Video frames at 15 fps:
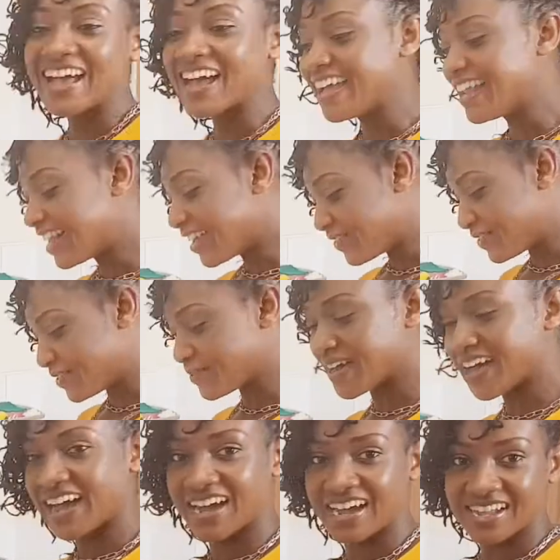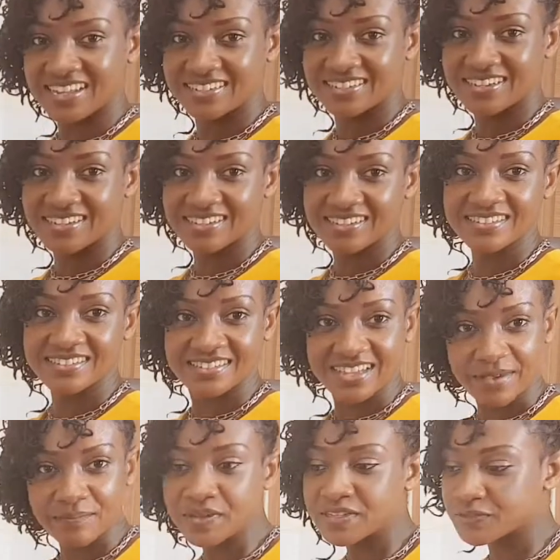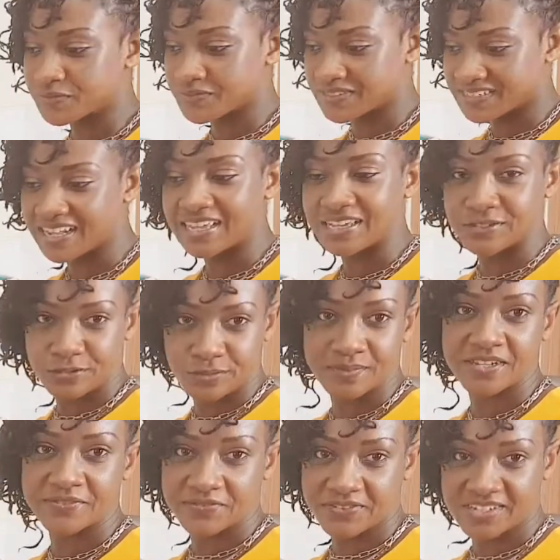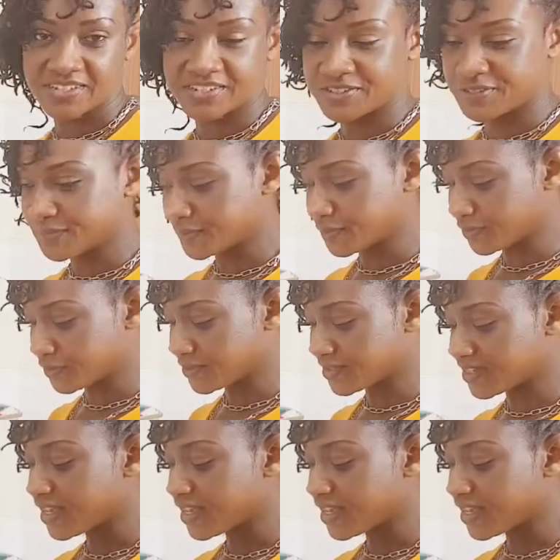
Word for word: have to add a bit of salad to my vegetables.